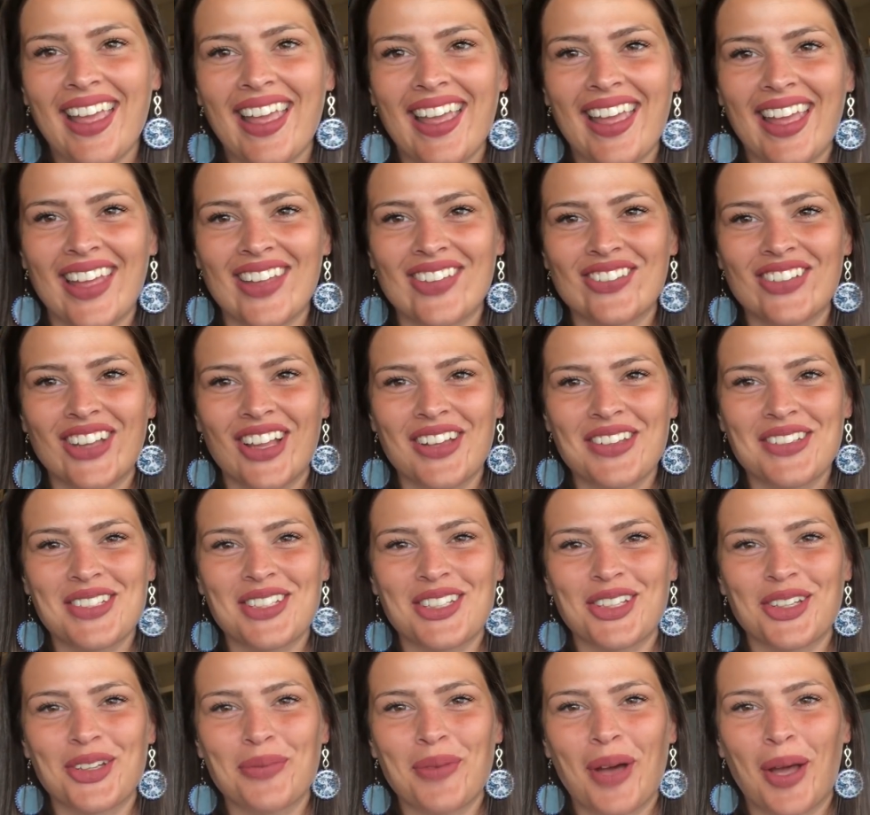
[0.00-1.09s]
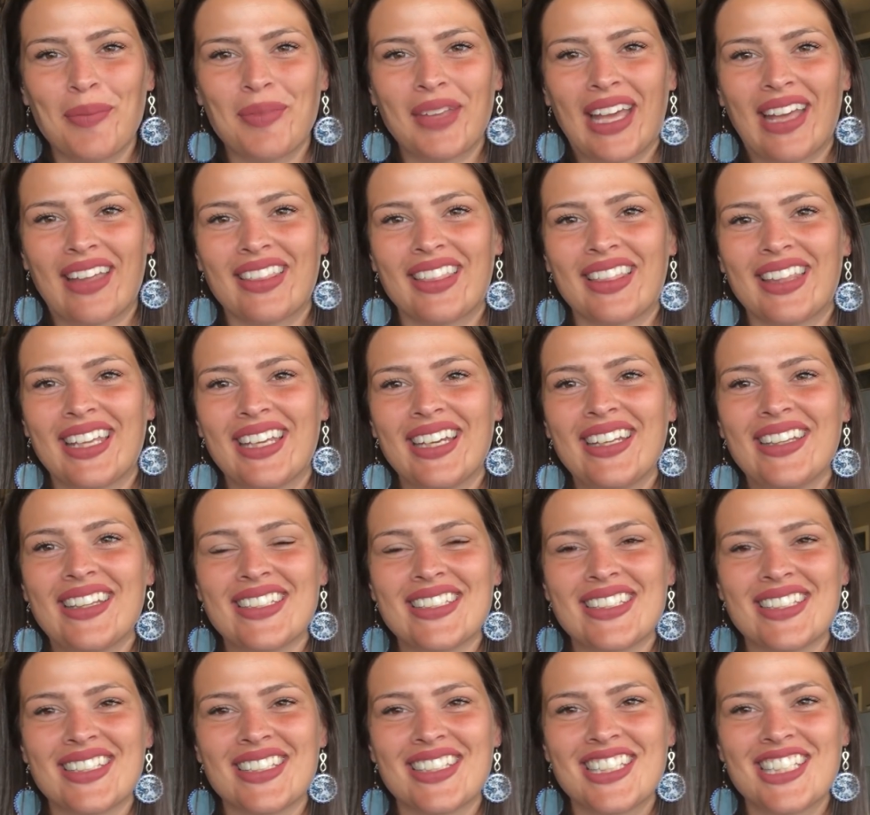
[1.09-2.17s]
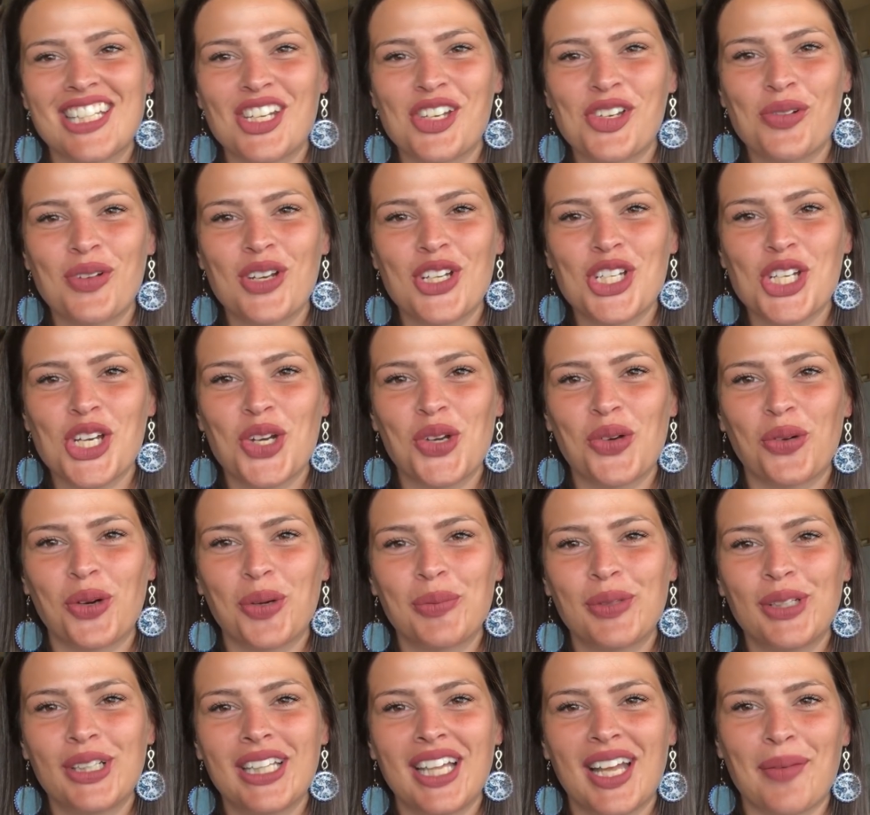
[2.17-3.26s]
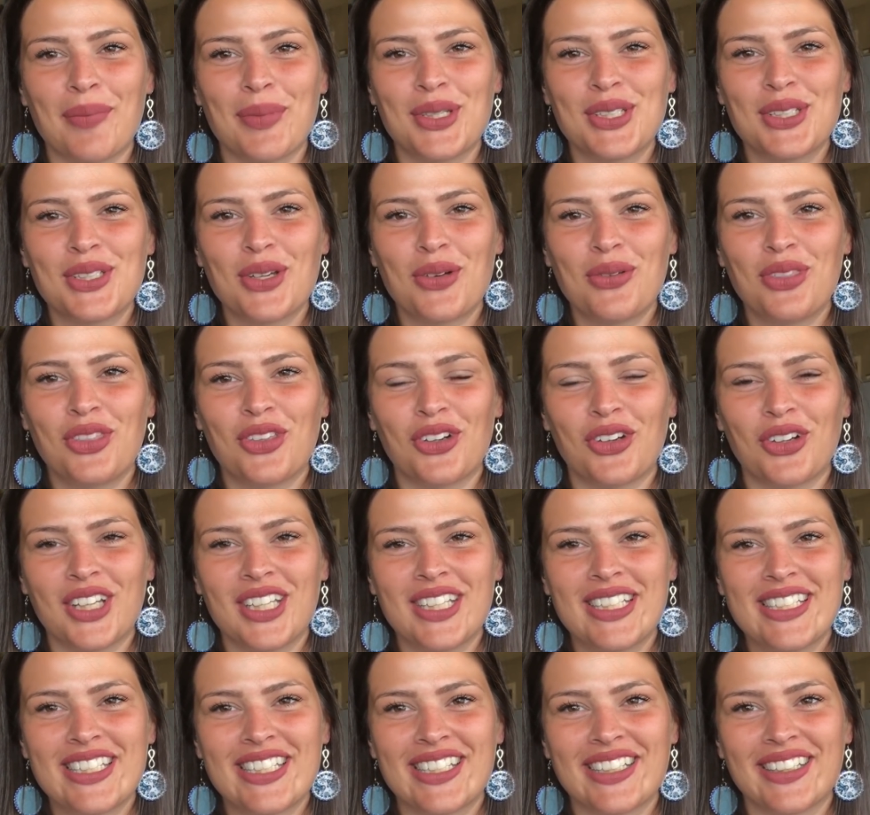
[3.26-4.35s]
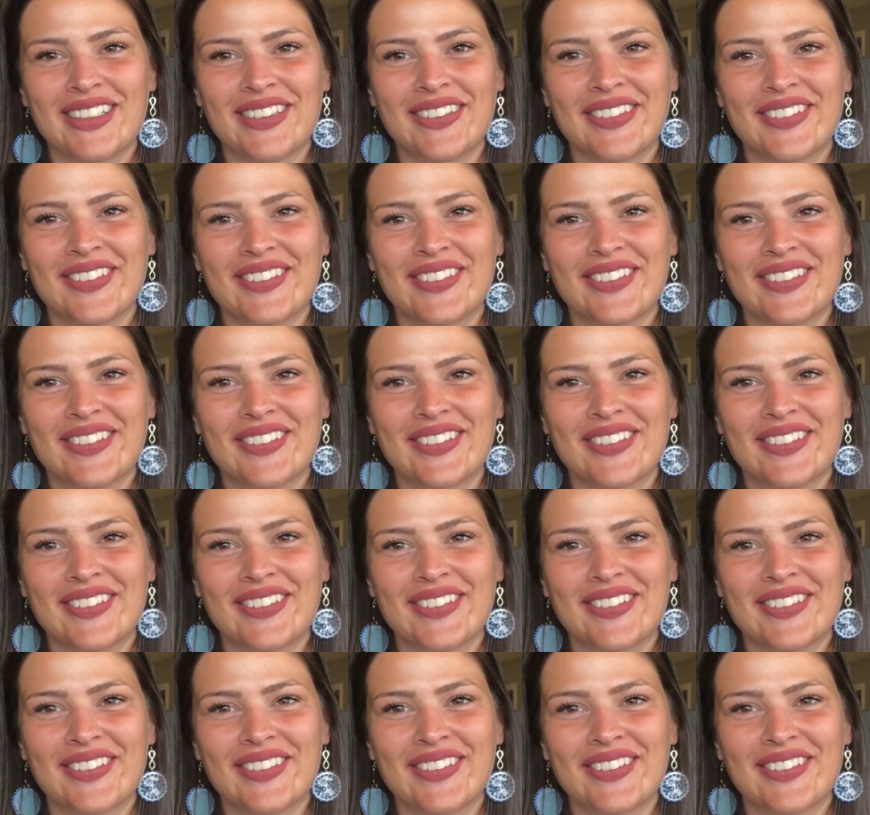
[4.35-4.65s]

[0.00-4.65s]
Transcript: Hey FlossTube, I'm Kathleen and this is StitchuationNormal episode 32.